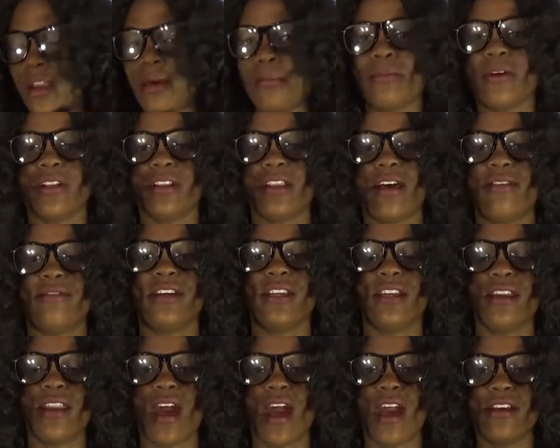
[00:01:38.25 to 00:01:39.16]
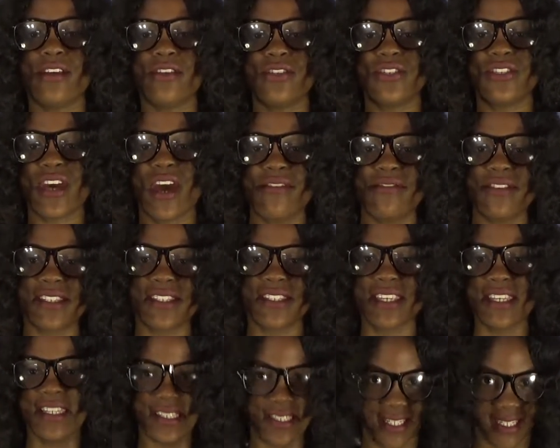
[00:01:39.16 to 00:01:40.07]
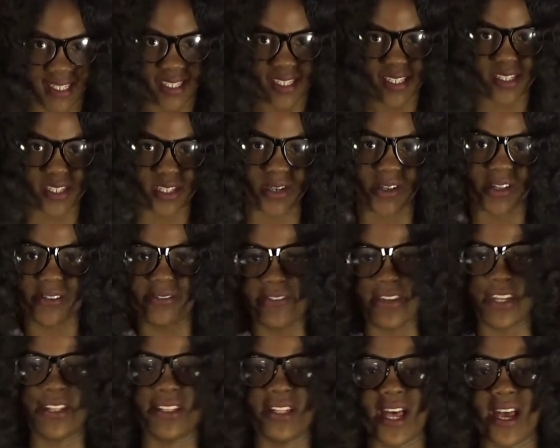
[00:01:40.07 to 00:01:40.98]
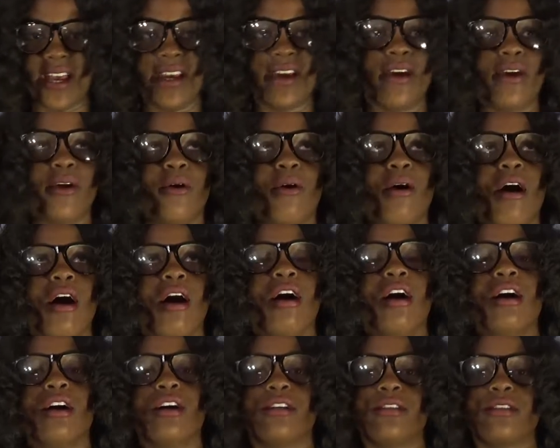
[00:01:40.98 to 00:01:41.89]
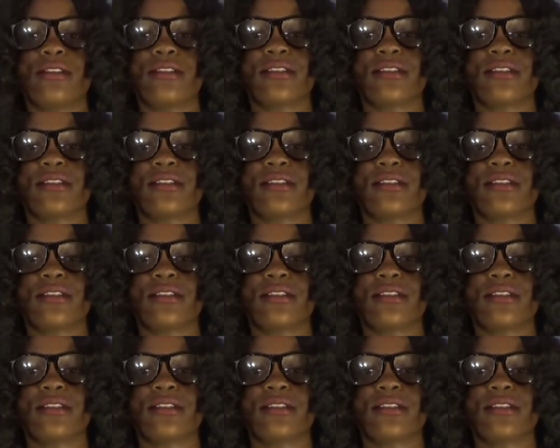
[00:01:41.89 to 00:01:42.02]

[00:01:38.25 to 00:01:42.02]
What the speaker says: Number 11, I used to have a skin disease called vitiligo.